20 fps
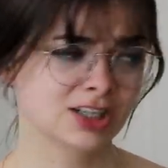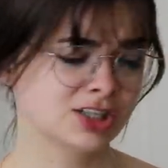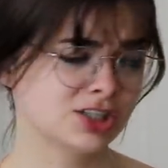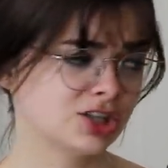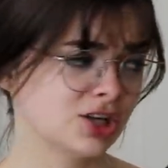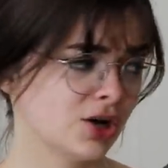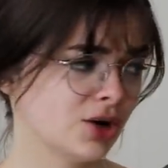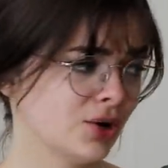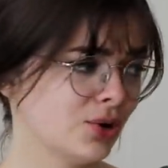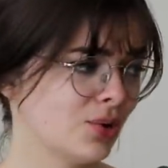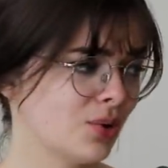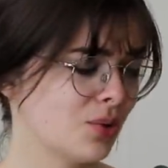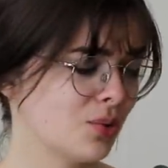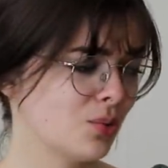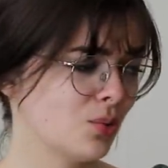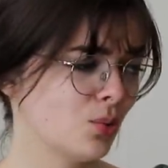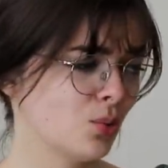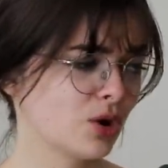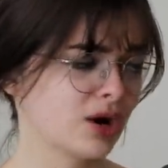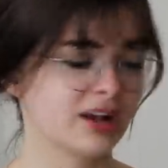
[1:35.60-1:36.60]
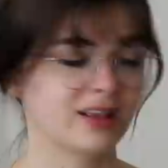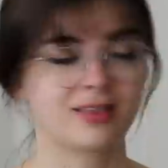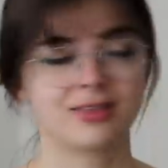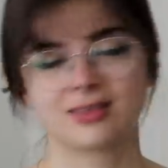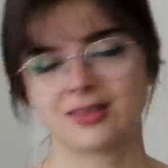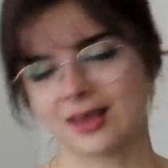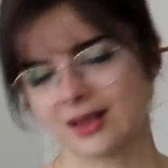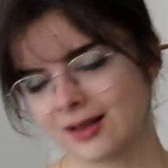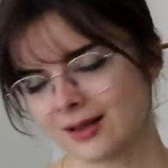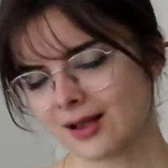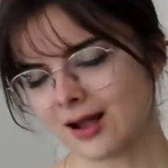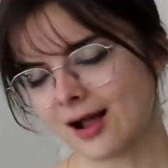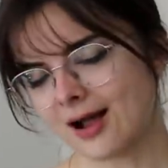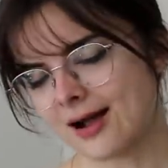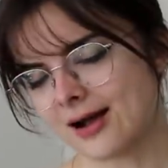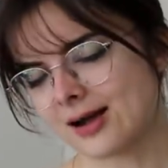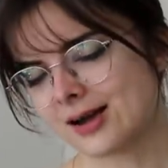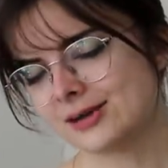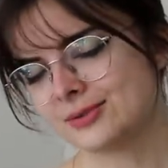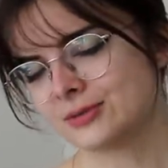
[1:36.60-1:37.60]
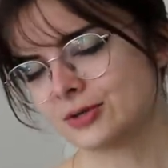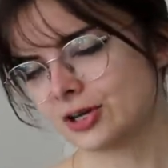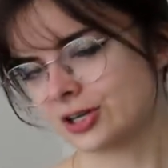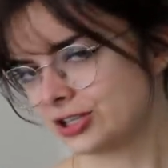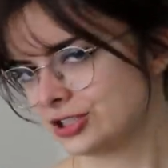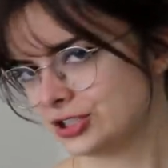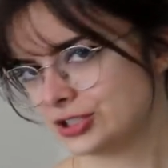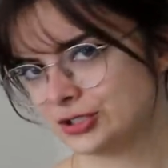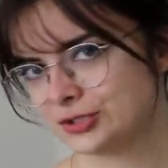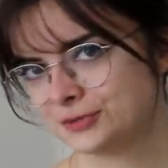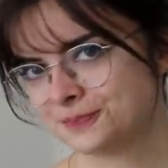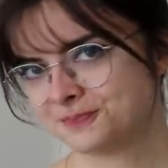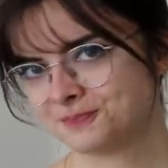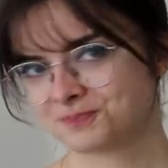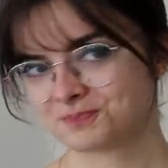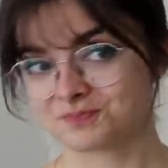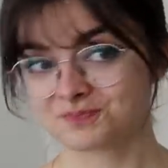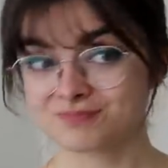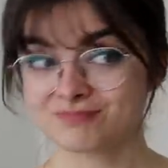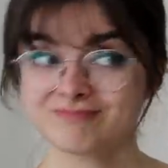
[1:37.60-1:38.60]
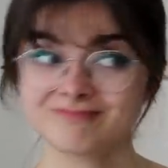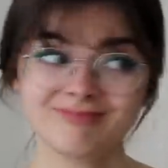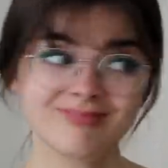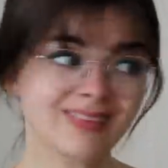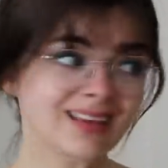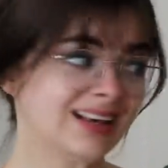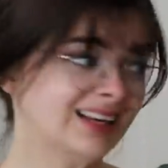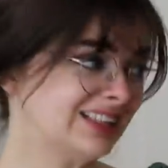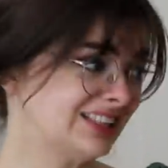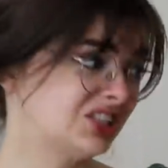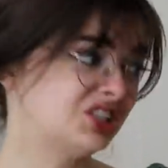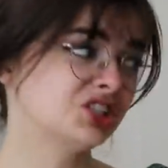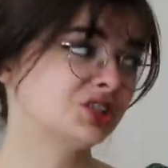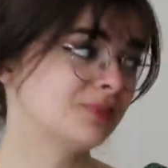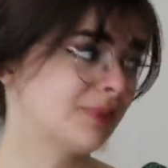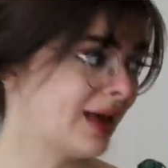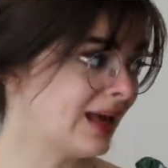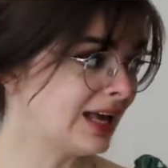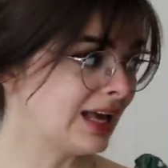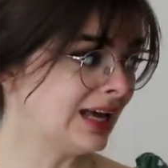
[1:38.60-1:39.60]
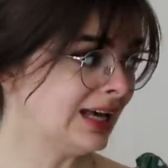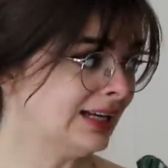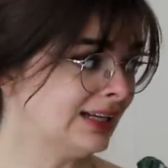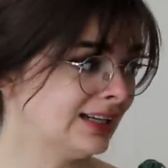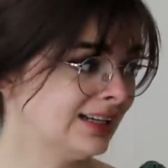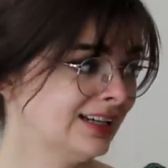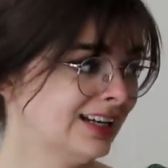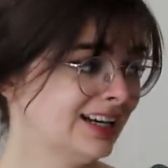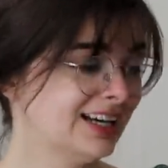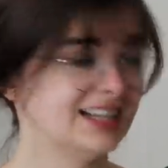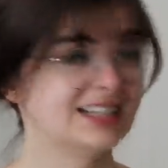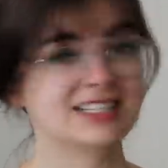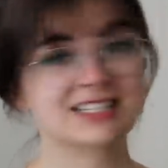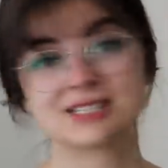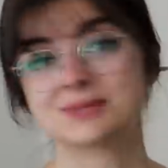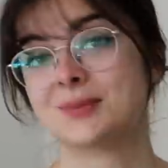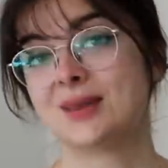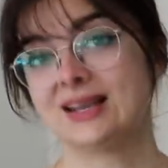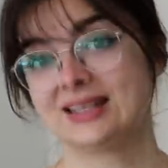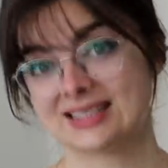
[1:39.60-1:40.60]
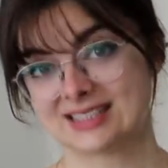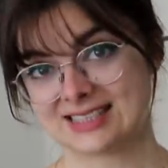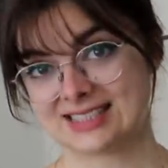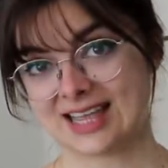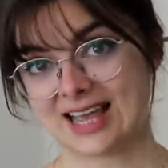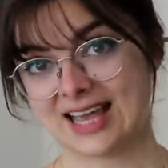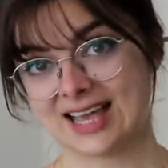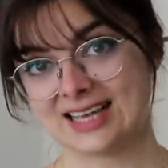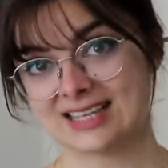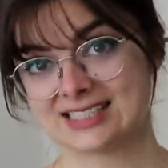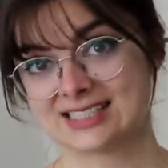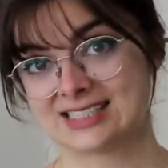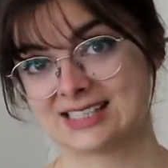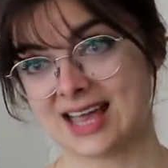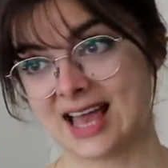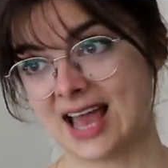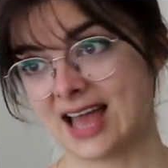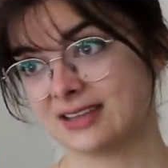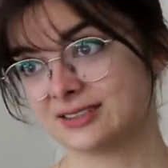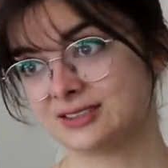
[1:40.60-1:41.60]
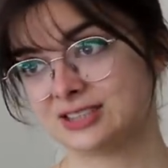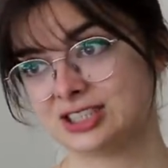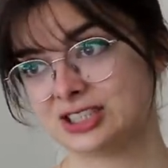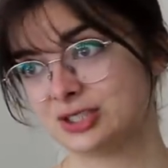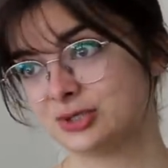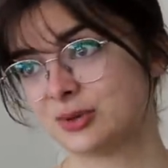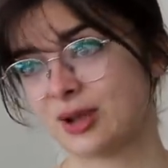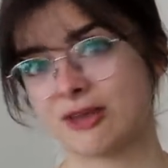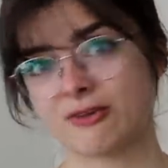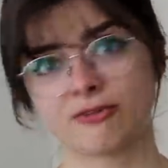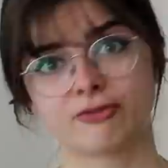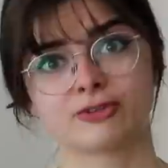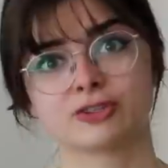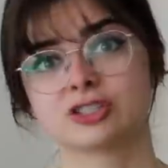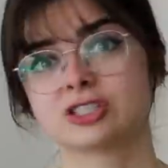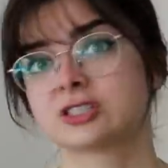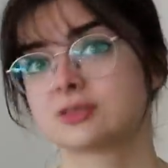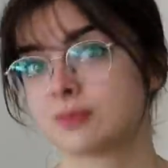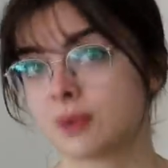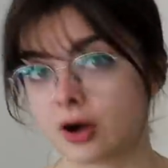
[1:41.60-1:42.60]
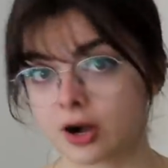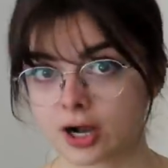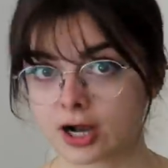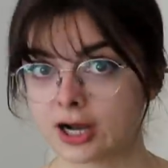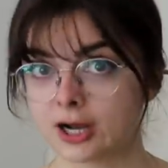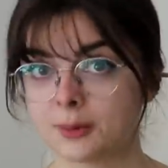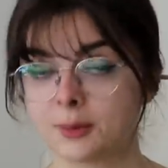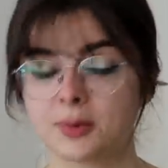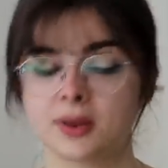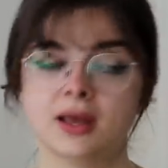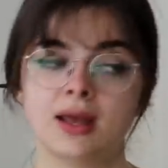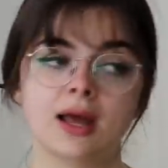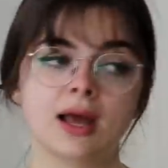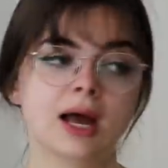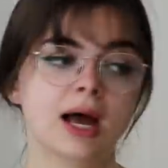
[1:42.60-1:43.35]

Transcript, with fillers: So what I think I'm gonna do is just make it, just make the stays, do a first mock-up.